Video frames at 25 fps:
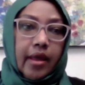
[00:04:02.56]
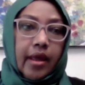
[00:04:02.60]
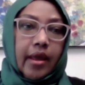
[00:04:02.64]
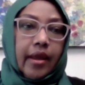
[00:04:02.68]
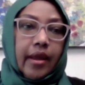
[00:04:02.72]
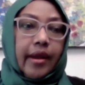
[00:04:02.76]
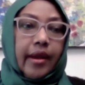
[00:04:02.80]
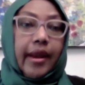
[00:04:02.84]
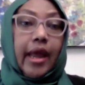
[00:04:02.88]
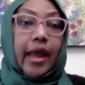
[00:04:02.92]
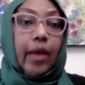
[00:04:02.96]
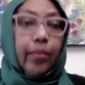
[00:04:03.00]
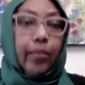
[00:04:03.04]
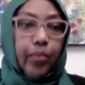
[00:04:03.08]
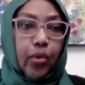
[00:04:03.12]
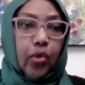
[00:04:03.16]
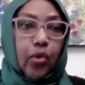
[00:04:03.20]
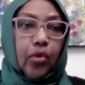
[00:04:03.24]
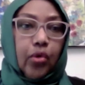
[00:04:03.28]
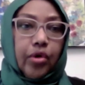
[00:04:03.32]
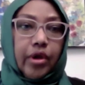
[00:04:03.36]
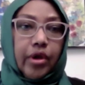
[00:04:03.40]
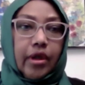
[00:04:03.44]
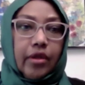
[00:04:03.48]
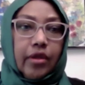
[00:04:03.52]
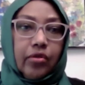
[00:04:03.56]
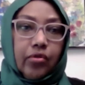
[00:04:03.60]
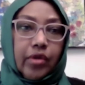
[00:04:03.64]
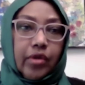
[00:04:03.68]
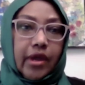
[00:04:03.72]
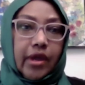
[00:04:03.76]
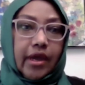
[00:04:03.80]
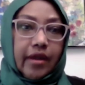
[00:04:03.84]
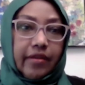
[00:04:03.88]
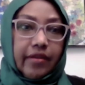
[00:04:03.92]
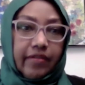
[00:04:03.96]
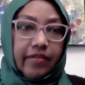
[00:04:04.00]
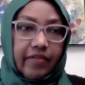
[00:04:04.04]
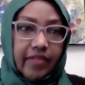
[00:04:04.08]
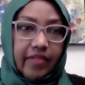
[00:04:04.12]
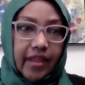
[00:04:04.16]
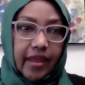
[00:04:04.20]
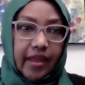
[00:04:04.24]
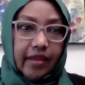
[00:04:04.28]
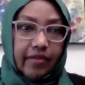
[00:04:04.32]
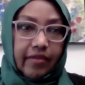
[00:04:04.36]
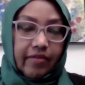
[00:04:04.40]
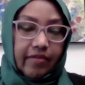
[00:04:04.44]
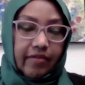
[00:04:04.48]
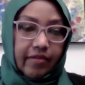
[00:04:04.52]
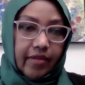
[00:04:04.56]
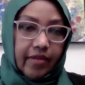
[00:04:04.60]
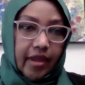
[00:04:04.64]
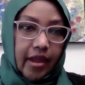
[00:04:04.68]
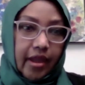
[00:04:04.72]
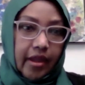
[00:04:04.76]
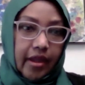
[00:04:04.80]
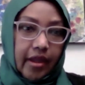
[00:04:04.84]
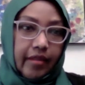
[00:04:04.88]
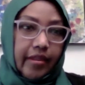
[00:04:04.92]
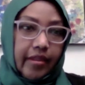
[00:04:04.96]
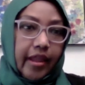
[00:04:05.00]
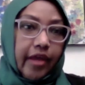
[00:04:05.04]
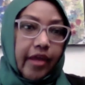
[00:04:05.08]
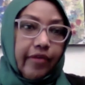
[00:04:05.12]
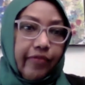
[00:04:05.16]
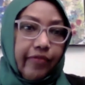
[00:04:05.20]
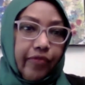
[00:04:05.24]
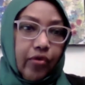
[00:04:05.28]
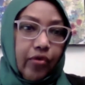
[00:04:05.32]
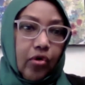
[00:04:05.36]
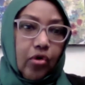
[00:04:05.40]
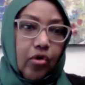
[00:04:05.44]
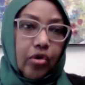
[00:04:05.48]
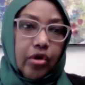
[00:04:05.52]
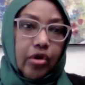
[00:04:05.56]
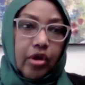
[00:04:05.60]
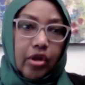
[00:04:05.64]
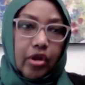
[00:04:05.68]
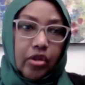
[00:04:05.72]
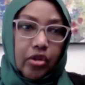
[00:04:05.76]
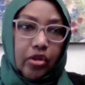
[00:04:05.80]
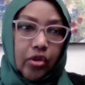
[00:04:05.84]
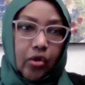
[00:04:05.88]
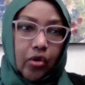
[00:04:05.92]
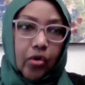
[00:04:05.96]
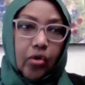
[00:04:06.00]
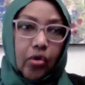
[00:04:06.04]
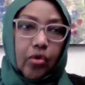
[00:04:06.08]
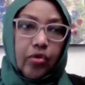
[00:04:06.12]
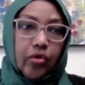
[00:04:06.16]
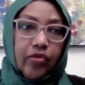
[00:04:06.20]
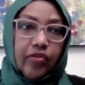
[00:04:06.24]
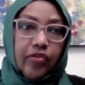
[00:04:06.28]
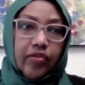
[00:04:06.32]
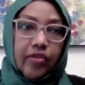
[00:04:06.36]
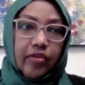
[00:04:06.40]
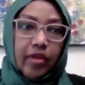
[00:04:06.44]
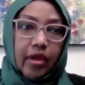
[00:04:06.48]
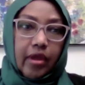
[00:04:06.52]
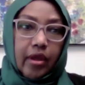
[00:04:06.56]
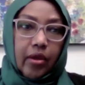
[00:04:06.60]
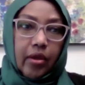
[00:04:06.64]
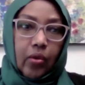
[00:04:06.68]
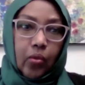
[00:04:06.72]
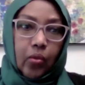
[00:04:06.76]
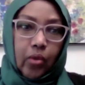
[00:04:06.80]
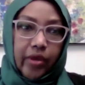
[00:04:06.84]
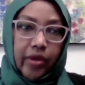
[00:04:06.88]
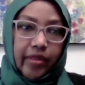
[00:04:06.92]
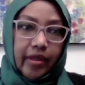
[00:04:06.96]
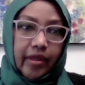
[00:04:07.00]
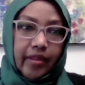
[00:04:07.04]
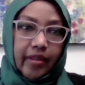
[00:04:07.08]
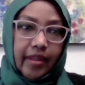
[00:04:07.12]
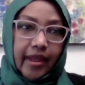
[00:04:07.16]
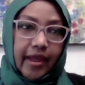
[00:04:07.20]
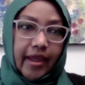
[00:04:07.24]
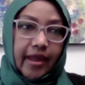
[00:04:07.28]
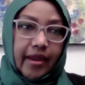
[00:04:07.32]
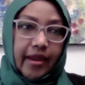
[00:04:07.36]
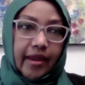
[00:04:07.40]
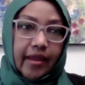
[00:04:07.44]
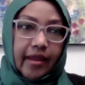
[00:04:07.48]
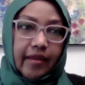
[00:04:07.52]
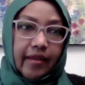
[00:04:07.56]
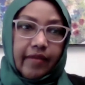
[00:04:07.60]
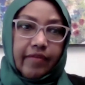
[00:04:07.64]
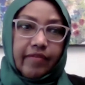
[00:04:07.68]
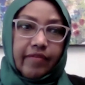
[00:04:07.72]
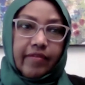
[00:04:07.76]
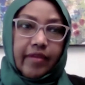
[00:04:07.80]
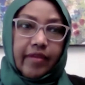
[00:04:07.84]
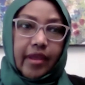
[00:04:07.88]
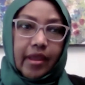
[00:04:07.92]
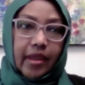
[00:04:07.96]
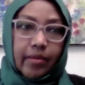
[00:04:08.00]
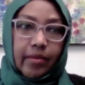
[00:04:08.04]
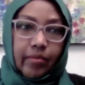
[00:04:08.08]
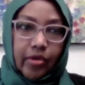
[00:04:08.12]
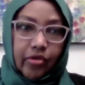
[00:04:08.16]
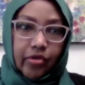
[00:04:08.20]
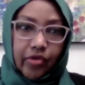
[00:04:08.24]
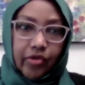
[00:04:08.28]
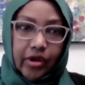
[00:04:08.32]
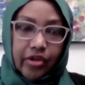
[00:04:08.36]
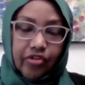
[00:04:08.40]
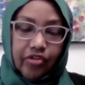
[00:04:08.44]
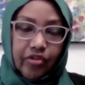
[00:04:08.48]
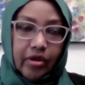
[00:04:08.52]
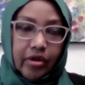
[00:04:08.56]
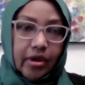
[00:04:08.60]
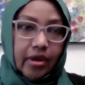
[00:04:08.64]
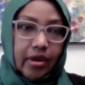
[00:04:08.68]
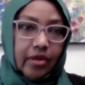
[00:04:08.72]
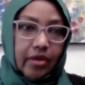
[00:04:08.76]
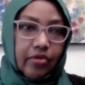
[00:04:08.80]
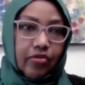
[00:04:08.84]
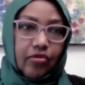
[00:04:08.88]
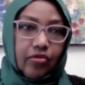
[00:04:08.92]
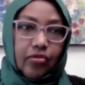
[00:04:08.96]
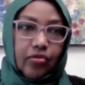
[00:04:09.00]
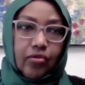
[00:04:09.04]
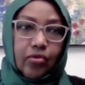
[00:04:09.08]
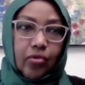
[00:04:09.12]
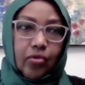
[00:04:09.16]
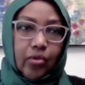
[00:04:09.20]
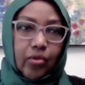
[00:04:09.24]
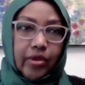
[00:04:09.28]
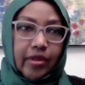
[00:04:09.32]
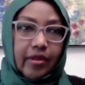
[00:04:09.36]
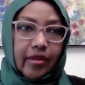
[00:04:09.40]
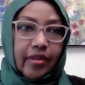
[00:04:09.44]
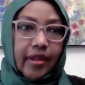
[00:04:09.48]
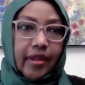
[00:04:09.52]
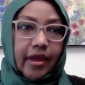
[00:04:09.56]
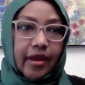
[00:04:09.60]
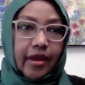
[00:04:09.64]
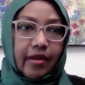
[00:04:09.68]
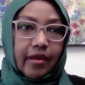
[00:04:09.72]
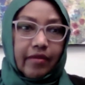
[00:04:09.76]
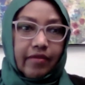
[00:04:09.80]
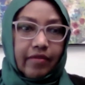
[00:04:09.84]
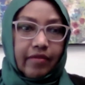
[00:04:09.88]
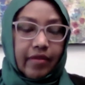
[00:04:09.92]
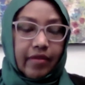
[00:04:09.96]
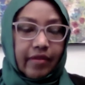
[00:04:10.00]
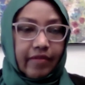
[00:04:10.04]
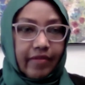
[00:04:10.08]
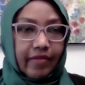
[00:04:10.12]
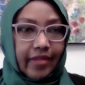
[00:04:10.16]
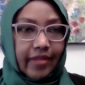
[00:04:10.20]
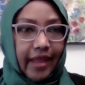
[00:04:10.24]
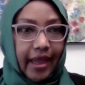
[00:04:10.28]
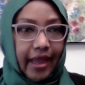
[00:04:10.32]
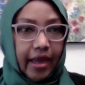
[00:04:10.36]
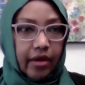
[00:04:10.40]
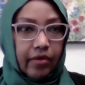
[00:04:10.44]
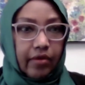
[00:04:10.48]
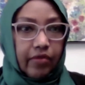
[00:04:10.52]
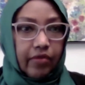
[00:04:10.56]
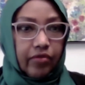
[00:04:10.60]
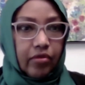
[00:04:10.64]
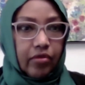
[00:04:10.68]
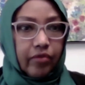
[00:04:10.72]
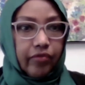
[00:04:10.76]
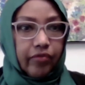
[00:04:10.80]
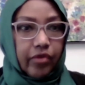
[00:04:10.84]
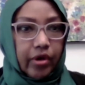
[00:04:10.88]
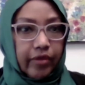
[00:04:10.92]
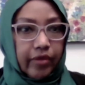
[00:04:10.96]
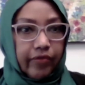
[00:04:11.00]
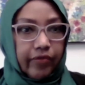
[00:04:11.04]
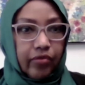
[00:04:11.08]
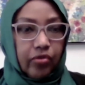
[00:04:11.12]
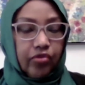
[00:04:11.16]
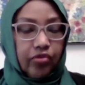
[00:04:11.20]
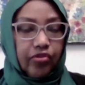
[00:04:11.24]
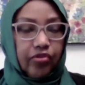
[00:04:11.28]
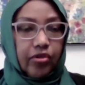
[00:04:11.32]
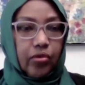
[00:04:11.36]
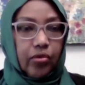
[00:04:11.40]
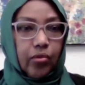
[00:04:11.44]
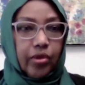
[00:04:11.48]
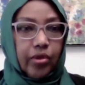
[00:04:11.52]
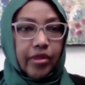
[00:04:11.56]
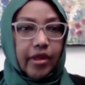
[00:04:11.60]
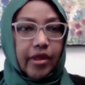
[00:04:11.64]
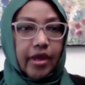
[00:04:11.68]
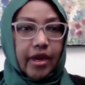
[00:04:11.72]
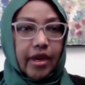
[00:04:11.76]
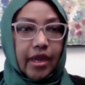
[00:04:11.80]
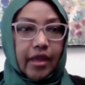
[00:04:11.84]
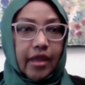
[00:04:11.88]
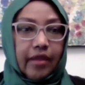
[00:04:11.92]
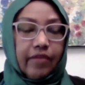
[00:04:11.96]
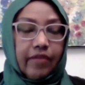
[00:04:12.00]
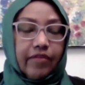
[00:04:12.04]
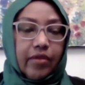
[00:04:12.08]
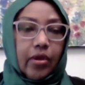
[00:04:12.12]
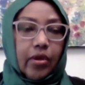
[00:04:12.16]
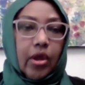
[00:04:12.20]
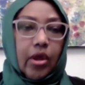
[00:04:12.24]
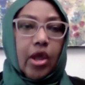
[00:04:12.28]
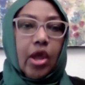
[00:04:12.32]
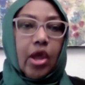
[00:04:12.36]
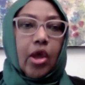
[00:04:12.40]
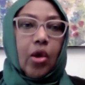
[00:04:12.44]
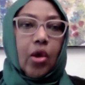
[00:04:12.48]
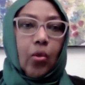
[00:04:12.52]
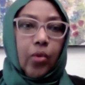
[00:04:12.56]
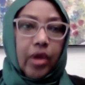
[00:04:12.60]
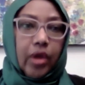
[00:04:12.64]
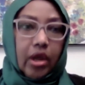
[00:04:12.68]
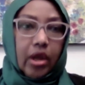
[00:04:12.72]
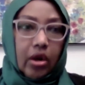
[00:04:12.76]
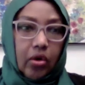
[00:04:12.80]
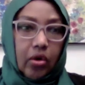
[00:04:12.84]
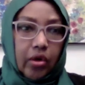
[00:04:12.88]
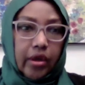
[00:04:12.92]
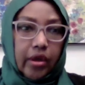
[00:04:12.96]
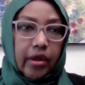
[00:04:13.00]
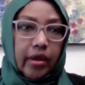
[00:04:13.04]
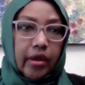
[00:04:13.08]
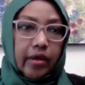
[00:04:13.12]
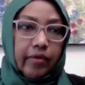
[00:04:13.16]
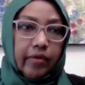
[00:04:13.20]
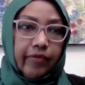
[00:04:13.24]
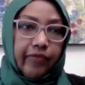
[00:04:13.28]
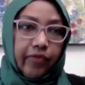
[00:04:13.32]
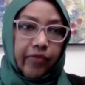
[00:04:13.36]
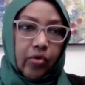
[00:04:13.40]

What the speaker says: not born in the United States. Therefore, whether that is an immigration issue, whether that is a status of refugee, whether it is, we're looking